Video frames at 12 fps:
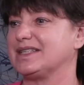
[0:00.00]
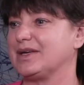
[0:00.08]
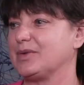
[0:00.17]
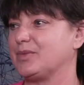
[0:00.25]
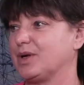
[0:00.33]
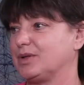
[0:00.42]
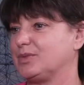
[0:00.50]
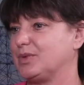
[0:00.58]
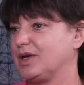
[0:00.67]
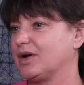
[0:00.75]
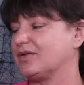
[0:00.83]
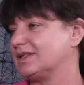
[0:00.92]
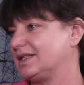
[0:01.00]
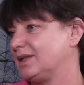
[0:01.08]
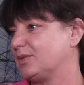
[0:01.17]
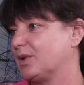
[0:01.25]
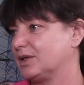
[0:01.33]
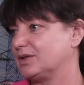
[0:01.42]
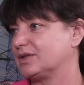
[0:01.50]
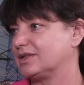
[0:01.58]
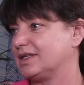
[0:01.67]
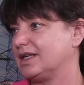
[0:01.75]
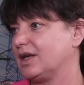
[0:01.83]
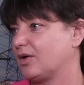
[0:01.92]
what we obviously want to
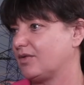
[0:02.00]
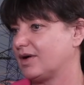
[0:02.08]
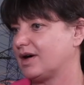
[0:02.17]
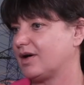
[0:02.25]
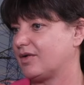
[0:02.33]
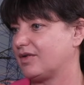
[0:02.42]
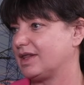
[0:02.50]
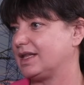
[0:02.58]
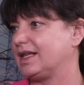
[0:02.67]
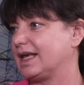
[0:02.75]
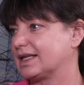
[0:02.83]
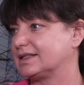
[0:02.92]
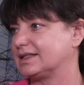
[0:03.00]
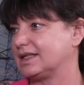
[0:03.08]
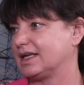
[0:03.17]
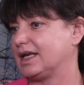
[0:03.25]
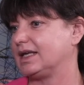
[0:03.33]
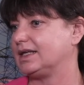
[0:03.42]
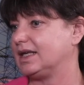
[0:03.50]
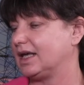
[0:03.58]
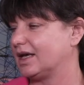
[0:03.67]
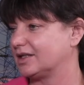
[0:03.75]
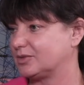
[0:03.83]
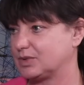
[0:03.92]
see over the next
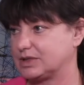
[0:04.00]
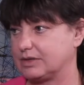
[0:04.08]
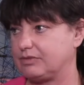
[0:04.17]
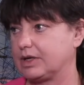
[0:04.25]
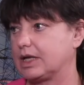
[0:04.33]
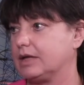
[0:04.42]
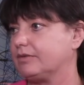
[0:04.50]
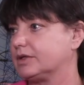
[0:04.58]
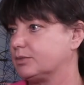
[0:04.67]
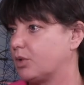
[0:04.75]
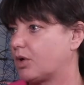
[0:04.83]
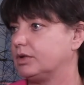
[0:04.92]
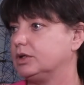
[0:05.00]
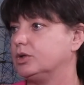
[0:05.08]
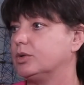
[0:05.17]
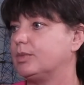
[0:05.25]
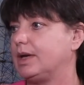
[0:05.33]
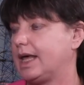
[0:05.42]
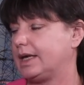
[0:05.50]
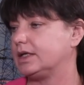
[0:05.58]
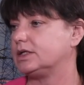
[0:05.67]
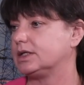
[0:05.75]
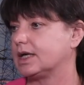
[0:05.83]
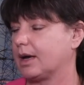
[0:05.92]
year, specifically with more renewable
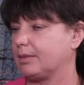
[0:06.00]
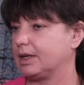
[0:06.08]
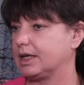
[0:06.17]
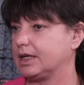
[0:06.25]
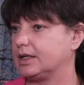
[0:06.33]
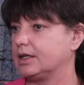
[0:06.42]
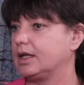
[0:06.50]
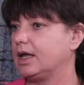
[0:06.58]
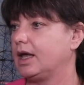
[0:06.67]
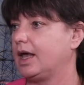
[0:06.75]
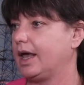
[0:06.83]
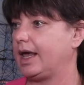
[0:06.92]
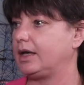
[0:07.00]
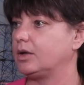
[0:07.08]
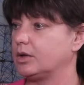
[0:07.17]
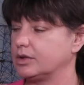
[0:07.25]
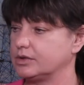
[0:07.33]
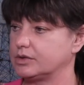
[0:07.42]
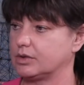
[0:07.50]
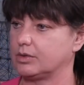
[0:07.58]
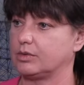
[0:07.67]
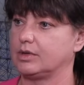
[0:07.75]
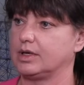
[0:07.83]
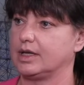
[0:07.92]
energy coming in, and
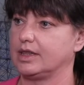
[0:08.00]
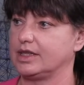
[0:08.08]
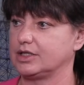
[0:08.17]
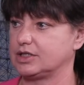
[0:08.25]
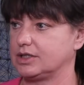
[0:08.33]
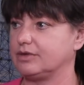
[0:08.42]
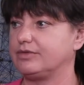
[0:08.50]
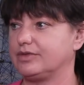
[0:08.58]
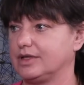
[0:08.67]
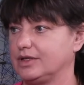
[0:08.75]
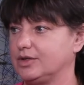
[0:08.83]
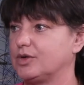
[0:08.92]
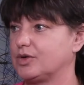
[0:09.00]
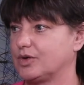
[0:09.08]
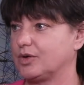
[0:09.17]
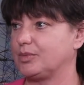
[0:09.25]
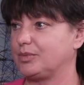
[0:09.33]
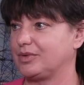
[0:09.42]
also the shift in Europe